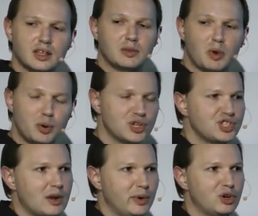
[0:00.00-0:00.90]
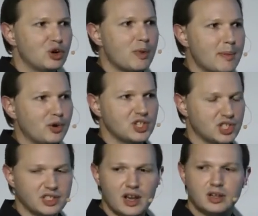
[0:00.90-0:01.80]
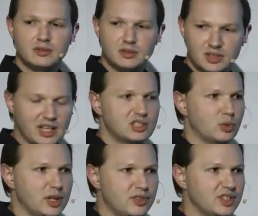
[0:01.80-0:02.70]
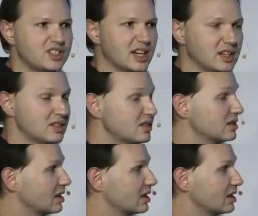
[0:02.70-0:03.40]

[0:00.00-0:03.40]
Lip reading: And we push that regroup operation down, takes 23 seconds,